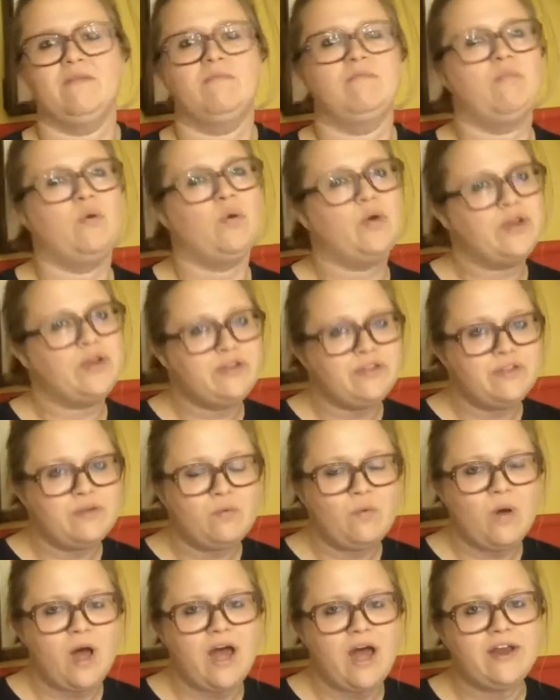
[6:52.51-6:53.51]
Boil the
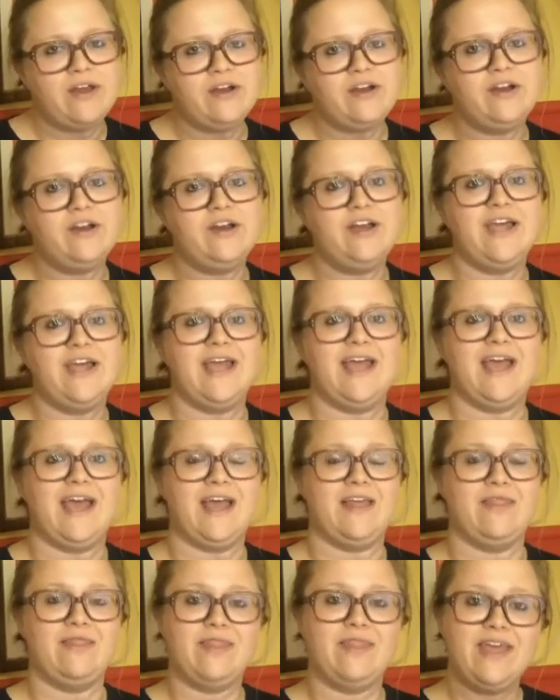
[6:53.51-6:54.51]
water,
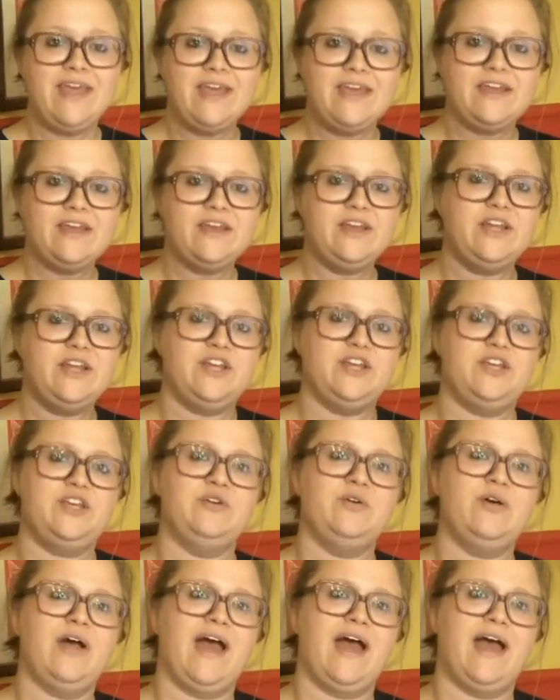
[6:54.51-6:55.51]
and then
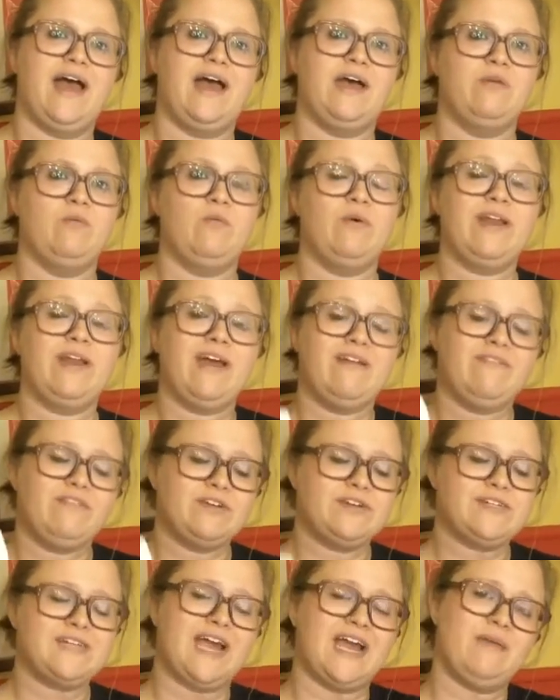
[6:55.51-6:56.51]
you'll add whatever
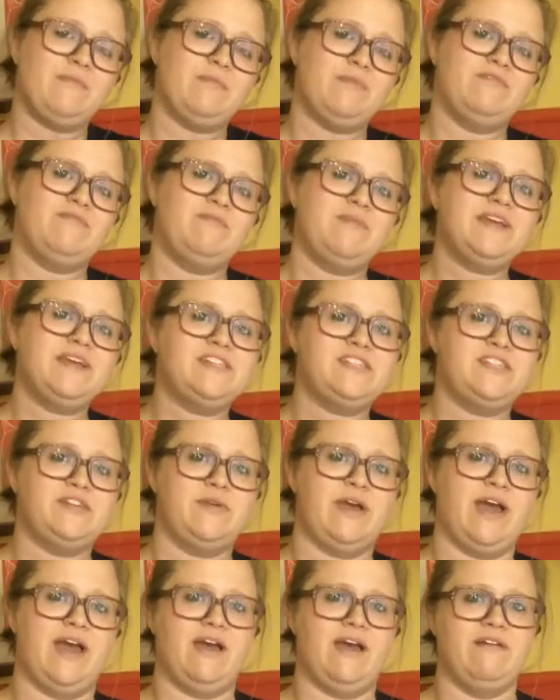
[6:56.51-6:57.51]
type of mix you
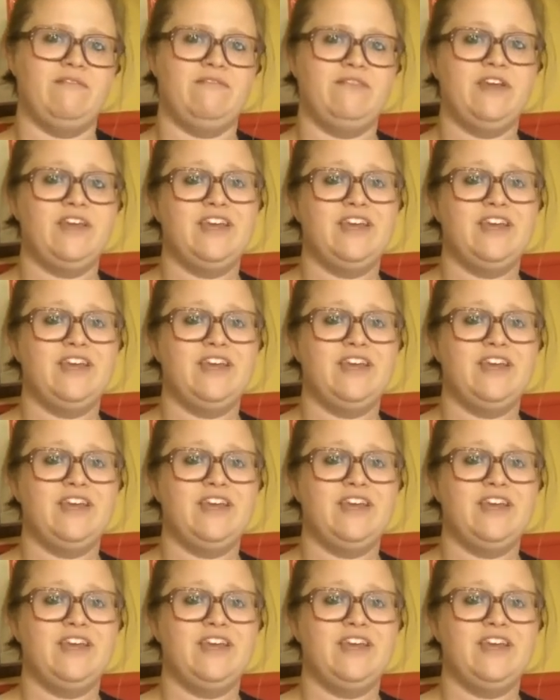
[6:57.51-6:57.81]
have.